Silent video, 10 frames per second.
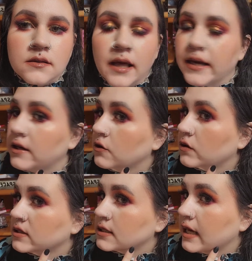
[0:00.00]
like
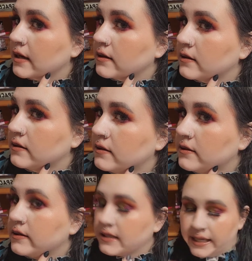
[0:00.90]
your skin.
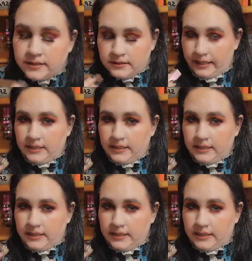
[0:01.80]
Like